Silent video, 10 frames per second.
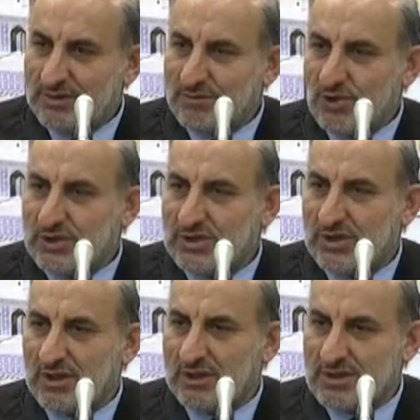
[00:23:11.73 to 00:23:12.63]

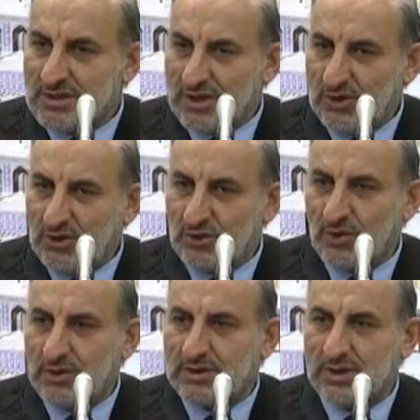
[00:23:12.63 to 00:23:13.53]
moisture, let us say new
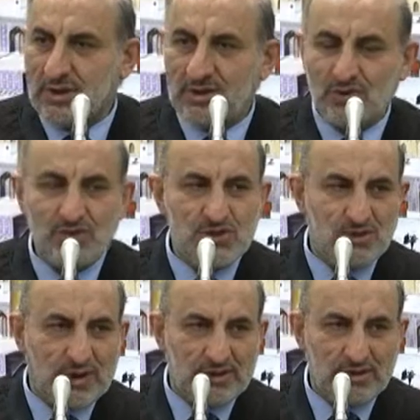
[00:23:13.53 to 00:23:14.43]
water, a new
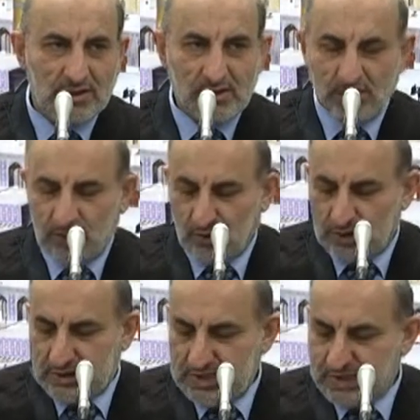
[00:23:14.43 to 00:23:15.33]
sweat,
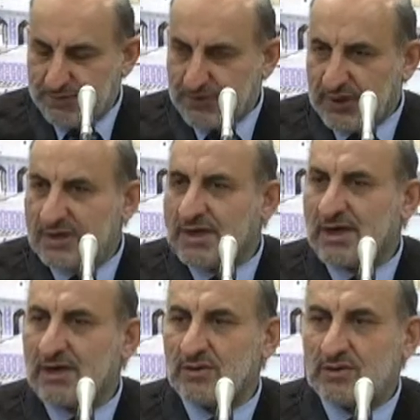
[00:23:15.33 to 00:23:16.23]
which spread
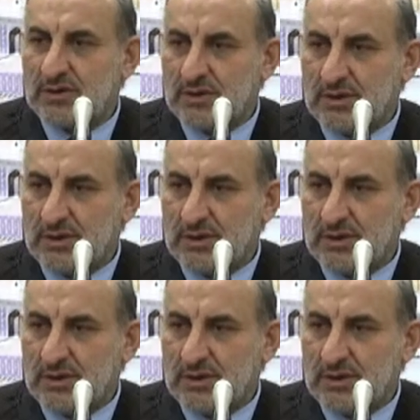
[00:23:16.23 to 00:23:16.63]
around.